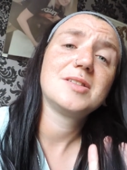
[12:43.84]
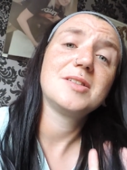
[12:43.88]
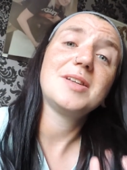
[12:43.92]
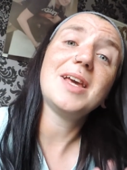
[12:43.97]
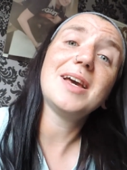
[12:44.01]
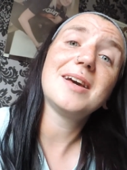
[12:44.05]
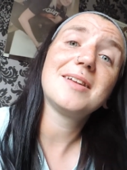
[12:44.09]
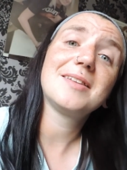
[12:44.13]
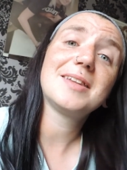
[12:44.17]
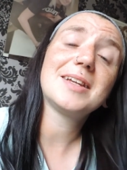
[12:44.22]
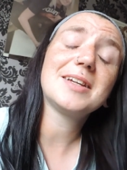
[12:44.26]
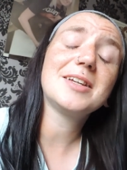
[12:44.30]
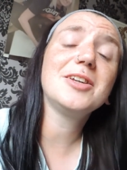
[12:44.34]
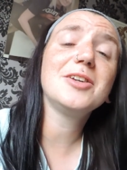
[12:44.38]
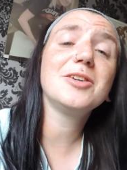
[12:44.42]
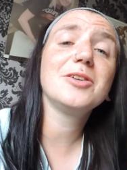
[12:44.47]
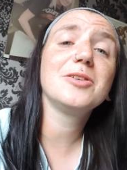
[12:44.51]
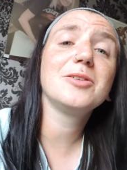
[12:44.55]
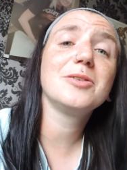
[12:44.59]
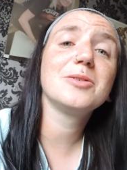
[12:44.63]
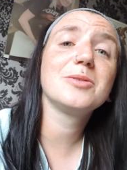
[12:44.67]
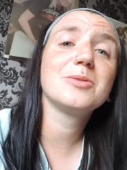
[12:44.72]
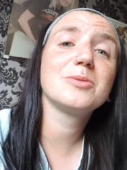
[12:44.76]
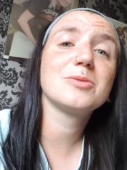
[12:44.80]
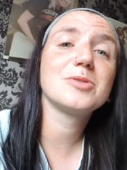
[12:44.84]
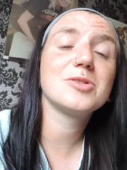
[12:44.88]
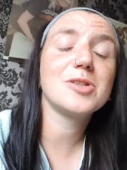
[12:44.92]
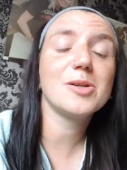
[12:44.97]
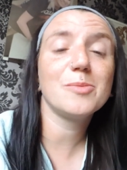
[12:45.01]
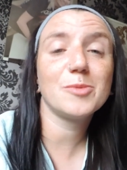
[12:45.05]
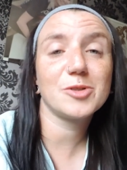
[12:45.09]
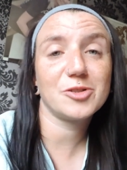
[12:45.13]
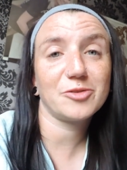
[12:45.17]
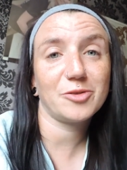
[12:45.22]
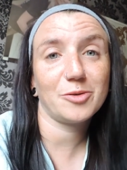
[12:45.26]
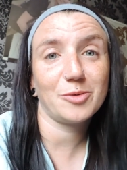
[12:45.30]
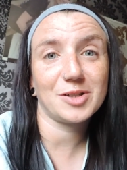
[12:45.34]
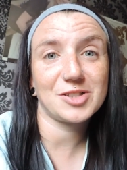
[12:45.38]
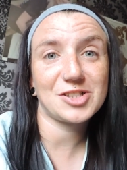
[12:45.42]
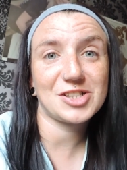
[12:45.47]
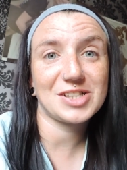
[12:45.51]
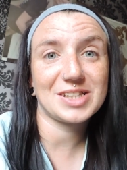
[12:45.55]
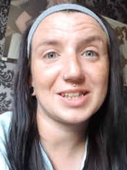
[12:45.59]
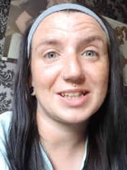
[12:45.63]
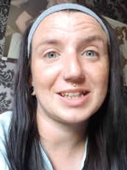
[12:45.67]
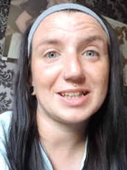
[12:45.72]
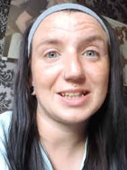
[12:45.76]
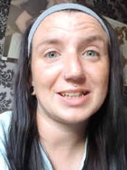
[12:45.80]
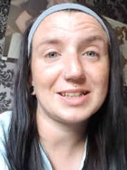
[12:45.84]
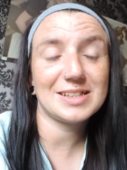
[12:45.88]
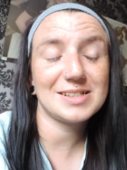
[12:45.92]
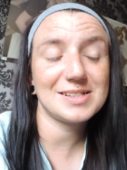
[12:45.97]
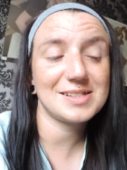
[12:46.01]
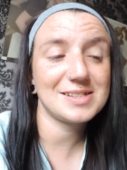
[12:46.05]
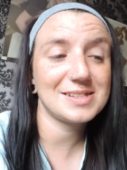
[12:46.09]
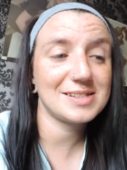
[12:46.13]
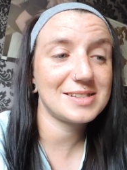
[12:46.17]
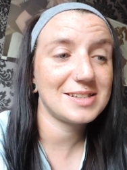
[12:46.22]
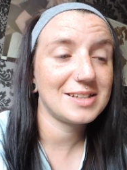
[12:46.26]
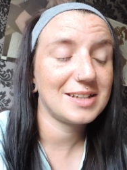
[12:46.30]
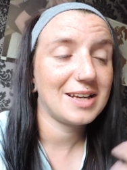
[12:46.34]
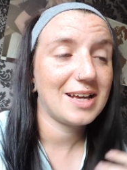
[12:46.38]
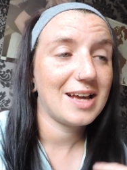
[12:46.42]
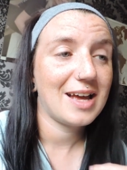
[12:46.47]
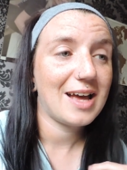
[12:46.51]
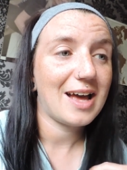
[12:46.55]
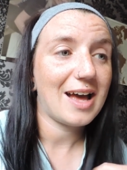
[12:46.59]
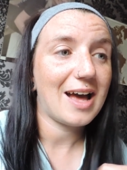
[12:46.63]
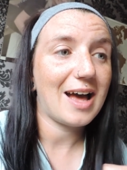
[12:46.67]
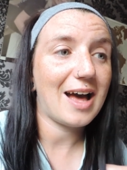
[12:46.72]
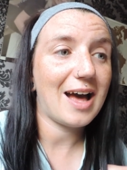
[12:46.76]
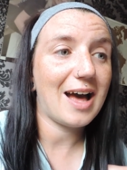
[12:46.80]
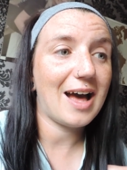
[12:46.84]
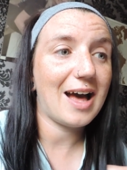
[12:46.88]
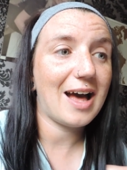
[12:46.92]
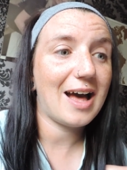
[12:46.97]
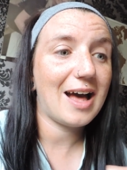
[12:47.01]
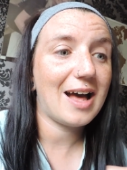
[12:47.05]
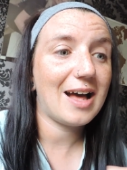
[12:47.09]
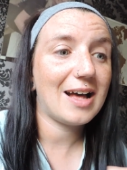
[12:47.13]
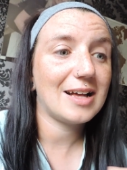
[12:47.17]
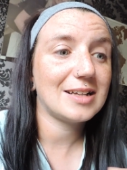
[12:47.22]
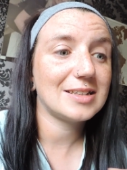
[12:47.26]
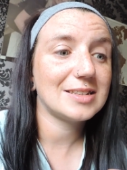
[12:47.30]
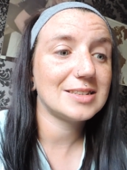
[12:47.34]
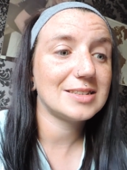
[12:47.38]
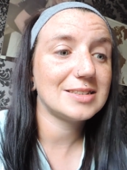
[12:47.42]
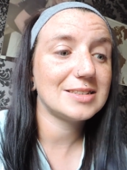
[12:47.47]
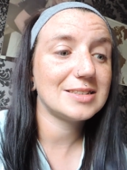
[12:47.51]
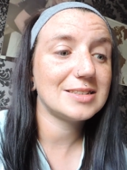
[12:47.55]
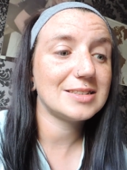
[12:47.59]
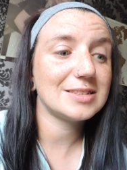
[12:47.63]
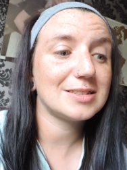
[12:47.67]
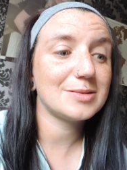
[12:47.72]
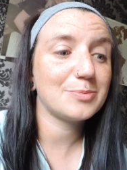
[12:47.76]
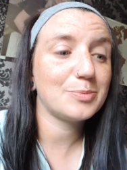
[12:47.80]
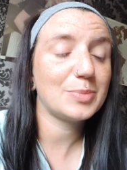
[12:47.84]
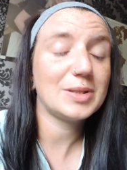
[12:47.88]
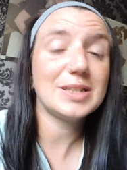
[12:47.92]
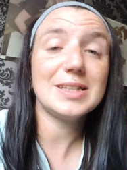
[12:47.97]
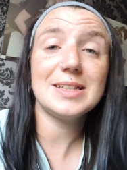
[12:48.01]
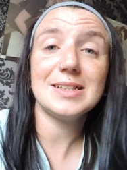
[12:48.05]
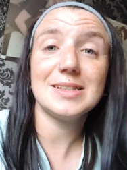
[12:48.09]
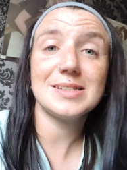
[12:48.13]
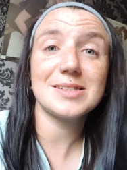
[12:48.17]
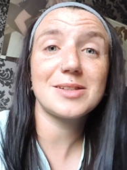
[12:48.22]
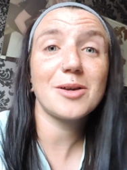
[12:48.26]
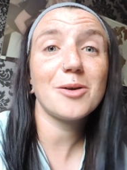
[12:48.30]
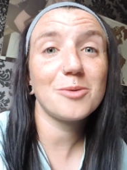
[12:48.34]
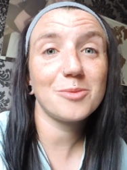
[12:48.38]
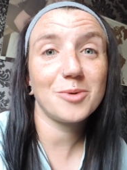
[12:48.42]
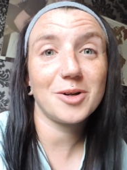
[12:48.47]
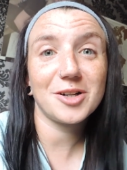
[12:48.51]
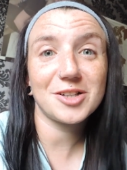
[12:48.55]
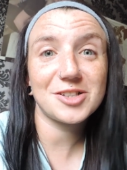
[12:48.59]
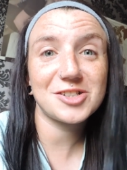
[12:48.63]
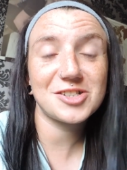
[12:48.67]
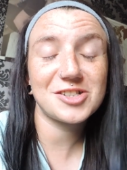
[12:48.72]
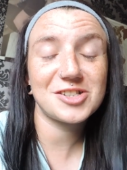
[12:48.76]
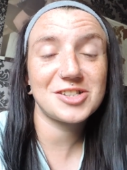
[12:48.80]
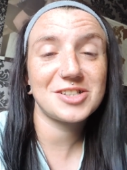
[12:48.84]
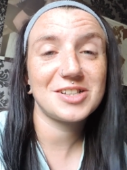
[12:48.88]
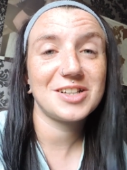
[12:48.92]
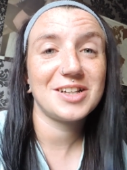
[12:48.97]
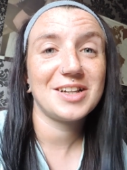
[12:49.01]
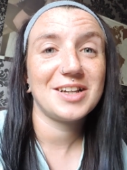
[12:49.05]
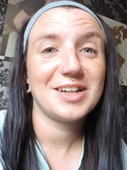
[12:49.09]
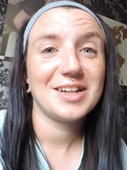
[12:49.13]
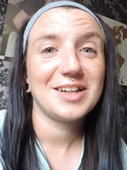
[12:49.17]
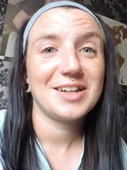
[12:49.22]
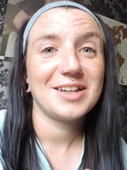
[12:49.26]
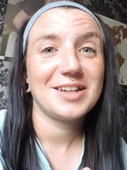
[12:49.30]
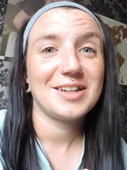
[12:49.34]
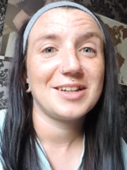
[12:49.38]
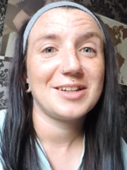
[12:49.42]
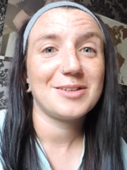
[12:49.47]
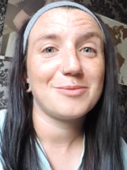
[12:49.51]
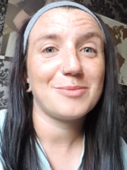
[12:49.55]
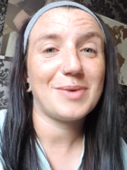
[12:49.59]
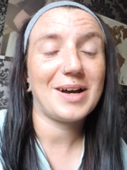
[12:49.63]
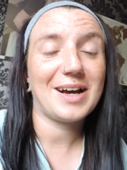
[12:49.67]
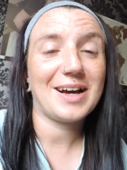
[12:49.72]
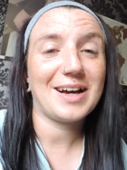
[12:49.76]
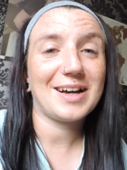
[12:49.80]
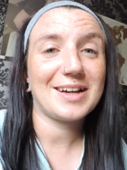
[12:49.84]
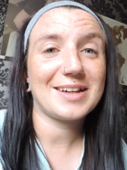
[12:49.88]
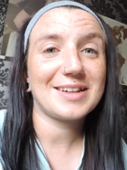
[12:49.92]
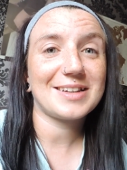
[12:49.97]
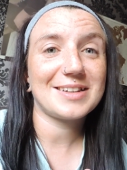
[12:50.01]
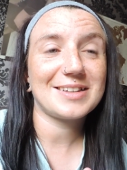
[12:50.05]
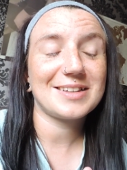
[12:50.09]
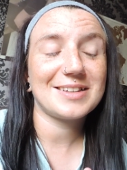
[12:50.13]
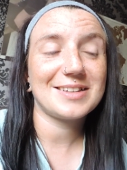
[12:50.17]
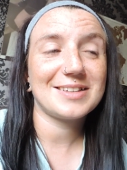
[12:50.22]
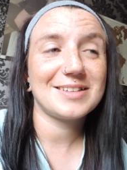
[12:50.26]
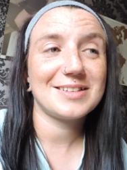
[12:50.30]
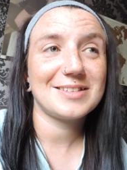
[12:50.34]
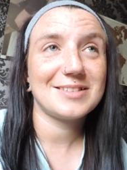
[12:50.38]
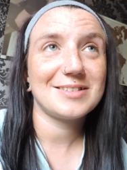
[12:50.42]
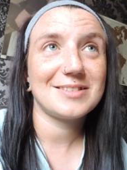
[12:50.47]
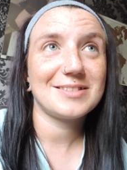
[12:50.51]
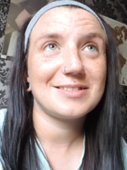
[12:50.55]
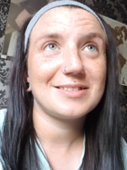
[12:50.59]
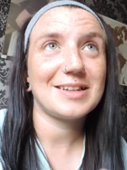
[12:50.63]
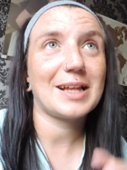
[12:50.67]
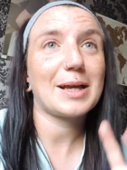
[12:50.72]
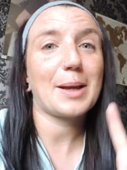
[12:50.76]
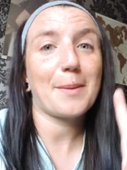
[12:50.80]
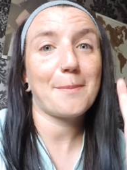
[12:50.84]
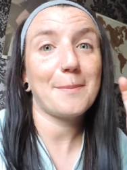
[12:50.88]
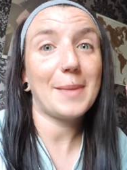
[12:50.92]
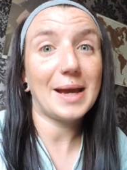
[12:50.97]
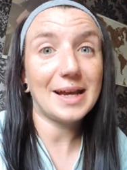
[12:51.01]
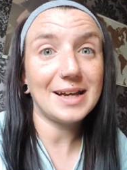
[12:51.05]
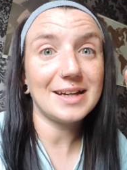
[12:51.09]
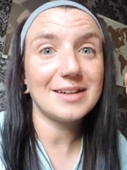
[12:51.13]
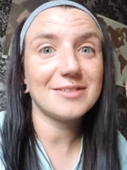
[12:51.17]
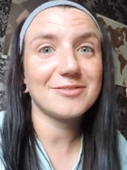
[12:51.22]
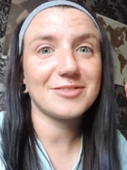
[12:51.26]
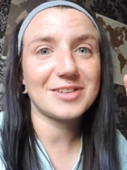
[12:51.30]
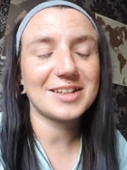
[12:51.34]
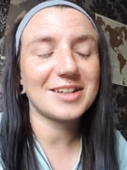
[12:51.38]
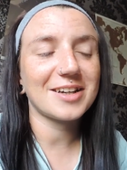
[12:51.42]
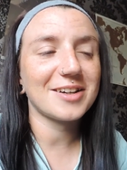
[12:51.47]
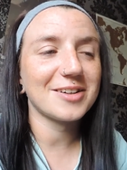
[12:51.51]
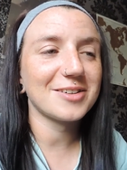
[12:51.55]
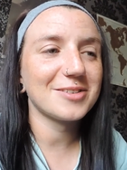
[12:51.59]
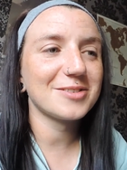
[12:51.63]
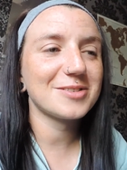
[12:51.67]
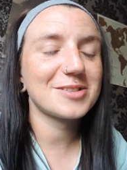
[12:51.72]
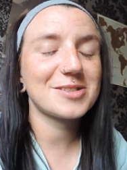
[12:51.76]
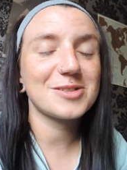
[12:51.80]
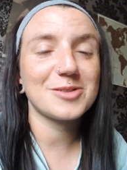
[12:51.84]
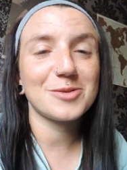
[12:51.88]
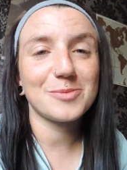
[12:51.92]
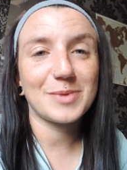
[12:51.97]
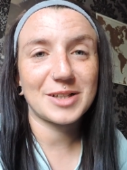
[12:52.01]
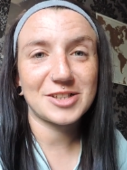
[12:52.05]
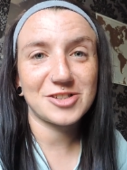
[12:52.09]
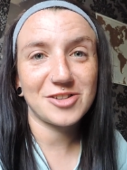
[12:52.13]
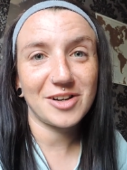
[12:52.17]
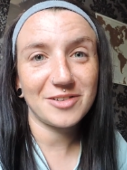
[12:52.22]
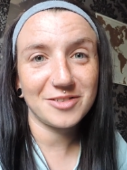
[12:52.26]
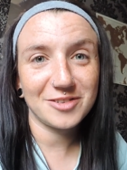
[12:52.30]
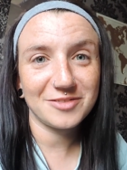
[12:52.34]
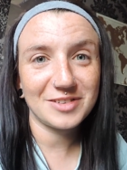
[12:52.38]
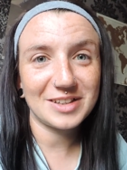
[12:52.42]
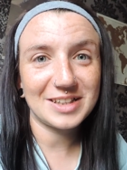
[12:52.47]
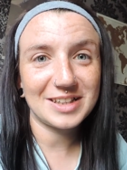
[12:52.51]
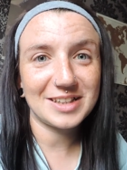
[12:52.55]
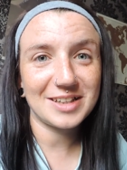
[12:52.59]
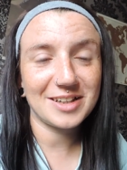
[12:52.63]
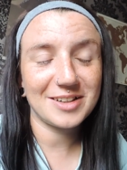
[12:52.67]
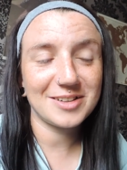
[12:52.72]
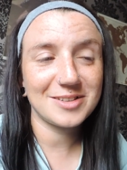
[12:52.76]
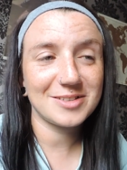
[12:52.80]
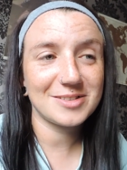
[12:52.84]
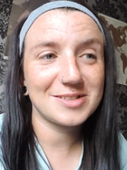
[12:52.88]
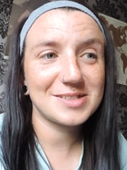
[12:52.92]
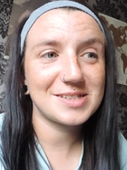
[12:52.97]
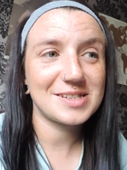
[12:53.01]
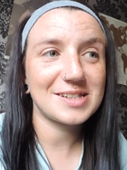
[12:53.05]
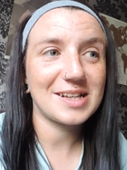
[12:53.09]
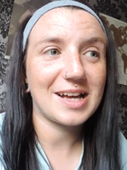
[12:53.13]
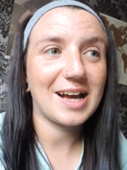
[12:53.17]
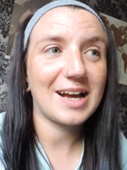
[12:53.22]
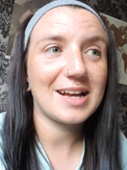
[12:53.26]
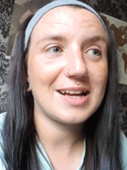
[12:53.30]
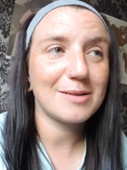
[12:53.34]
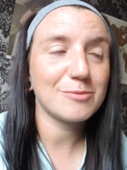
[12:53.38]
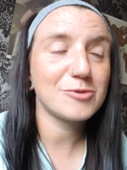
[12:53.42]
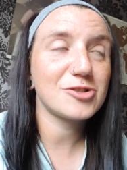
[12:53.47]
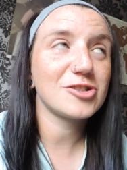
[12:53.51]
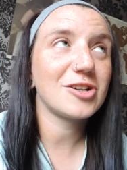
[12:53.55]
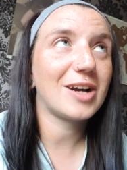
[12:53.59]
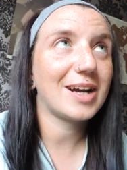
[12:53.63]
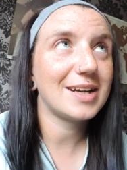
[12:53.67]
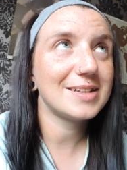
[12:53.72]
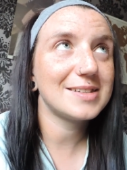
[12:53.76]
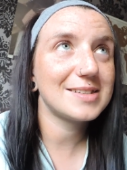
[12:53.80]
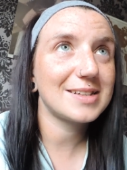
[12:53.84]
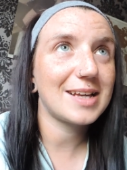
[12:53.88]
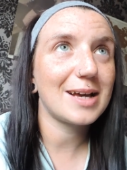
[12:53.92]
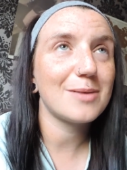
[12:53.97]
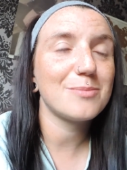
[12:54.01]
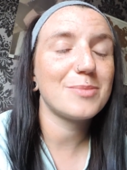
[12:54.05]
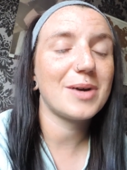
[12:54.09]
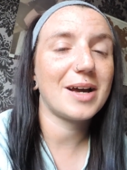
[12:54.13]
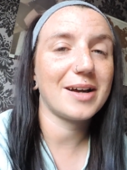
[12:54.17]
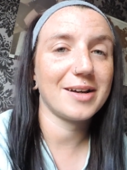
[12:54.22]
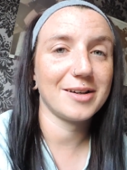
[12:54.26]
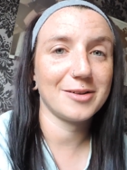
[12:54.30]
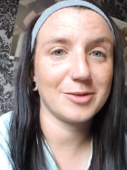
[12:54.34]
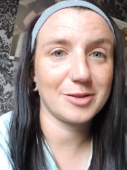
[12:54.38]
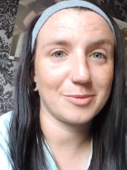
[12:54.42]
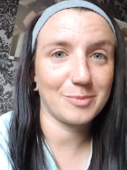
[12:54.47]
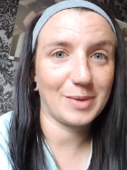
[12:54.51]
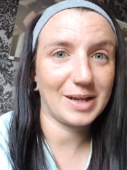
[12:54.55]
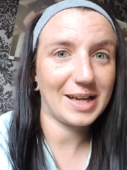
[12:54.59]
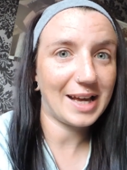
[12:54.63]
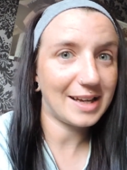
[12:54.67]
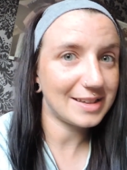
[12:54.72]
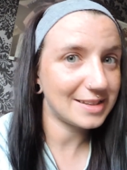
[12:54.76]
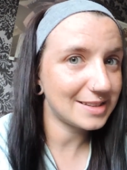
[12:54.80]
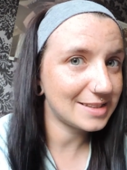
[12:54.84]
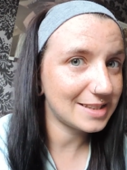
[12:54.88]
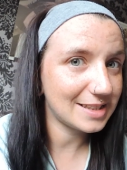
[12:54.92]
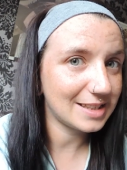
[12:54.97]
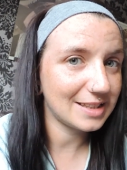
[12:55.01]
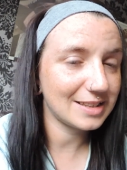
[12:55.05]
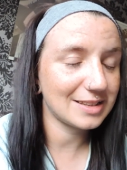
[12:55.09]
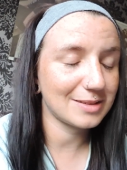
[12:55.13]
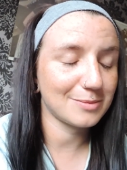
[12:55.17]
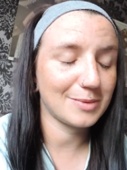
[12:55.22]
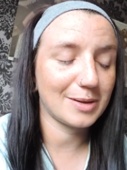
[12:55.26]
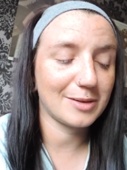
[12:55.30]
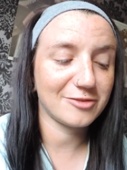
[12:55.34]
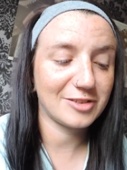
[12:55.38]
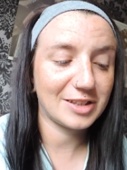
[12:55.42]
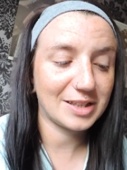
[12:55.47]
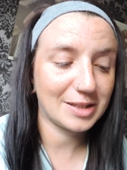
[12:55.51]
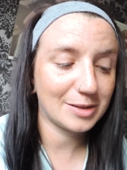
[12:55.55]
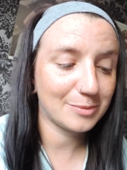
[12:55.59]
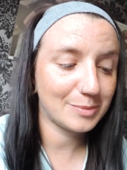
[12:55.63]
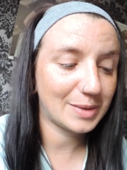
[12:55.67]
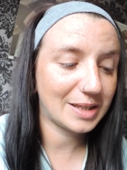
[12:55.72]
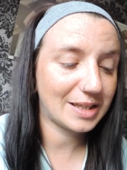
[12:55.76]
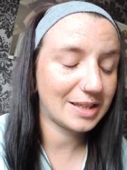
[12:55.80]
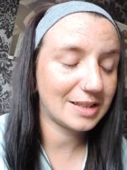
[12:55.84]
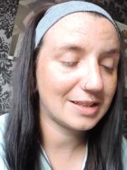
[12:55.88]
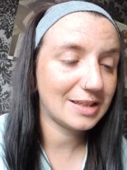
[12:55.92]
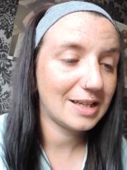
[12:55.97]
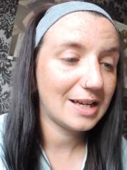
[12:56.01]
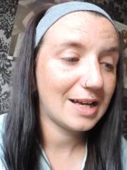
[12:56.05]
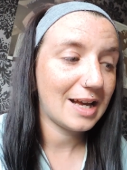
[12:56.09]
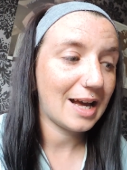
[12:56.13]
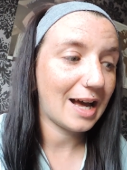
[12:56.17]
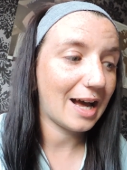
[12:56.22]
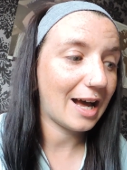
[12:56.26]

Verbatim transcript: So yeah, thank you so much for watching these, and please go and watch my like main videos, all my travel videos. I am trying to get better with my editing and my filming.